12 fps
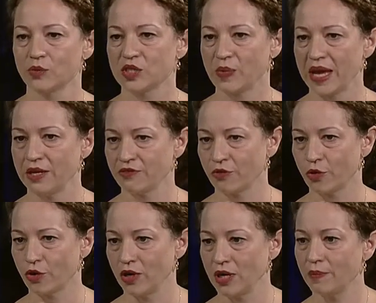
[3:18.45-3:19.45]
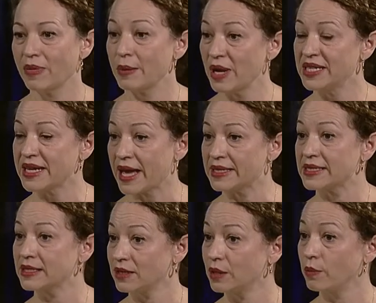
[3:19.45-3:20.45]
was paid for by my
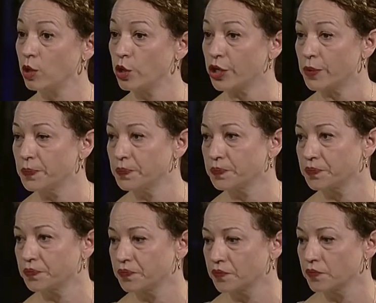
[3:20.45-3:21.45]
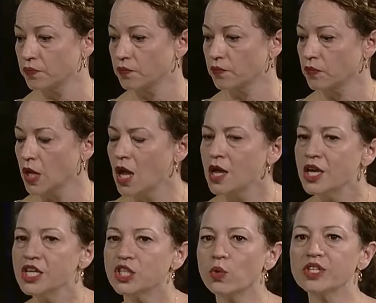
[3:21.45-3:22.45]
dad's employer.
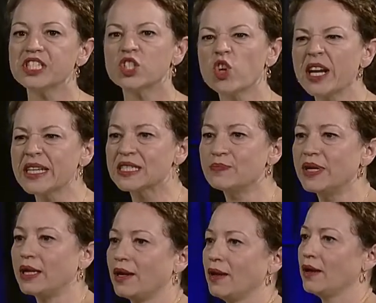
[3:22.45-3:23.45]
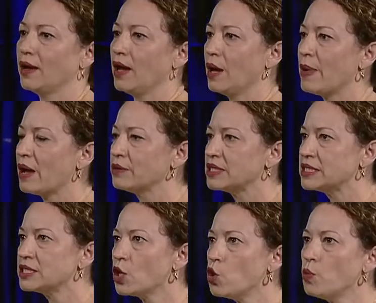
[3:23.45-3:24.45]
So, what strikes me about
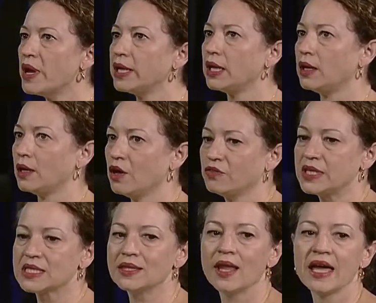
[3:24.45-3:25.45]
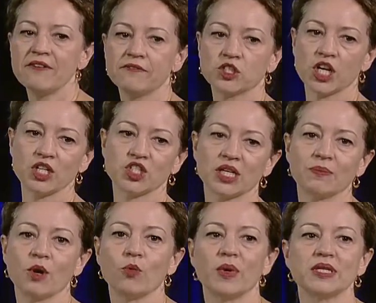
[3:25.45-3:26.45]
so many of these life changing
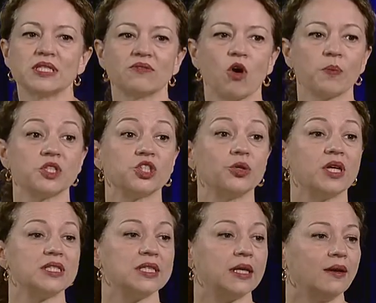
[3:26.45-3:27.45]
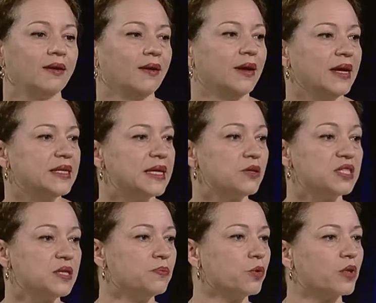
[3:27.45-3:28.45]
moments of opportunity is how
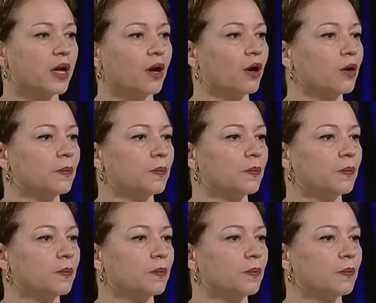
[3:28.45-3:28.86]
simple they are